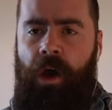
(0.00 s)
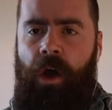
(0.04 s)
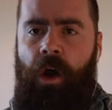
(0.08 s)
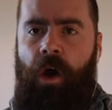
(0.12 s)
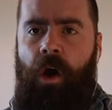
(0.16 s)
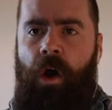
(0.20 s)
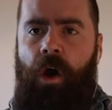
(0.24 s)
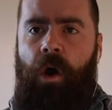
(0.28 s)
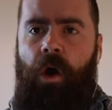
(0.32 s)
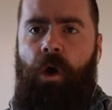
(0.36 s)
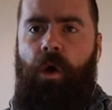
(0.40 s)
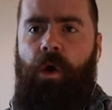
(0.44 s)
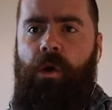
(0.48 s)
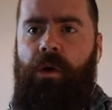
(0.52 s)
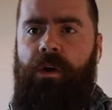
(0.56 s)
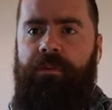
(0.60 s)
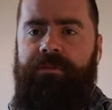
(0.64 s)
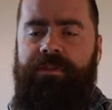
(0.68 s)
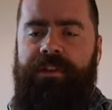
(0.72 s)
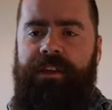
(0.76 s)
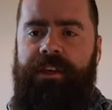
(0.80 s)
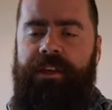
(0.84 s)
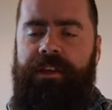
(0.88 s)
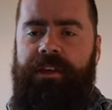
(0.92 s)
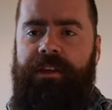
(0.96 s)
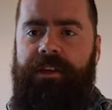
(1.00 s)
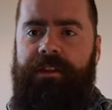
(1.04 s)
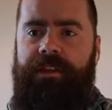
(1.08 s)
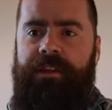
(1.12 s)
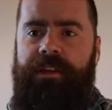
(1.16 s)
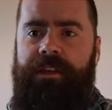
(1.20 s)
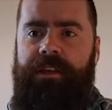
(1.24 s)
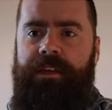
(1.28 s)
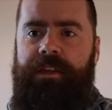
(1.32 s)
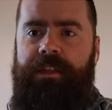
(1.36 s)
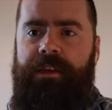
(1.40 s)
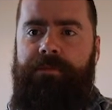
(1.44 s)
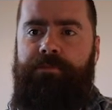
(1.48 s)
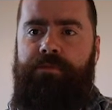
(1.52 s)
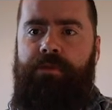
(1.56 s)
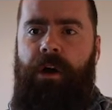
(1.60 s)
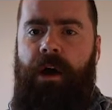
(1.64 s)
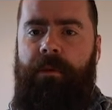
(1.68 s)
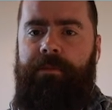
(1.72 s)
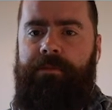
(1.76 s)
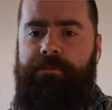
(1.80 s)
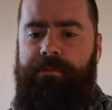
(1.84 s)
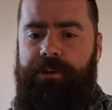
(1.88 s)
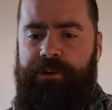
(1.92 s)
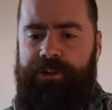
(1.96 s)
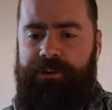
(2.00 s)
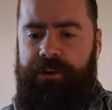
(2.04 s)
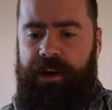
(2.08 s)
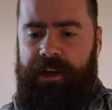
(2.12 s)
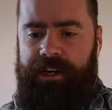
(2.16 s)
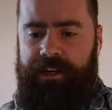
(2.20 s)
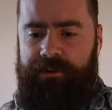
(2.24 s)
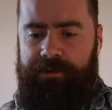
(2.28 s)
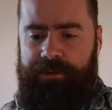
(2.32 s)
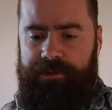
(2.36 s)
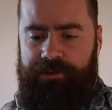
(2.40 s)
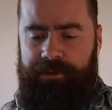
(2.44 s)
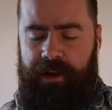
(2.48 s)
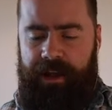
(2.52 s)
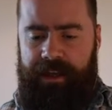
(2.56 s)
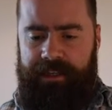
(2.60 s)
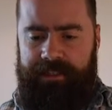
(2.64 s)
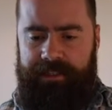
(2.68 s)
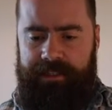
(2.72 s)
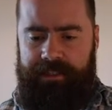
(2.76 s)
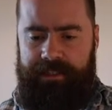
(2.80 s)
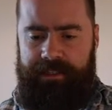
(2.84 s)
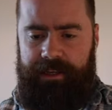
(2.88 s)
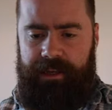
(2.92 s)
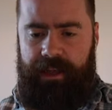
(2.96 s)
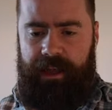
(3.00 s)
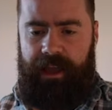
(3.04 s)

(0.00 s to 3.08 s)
or of the problem you're trying to address.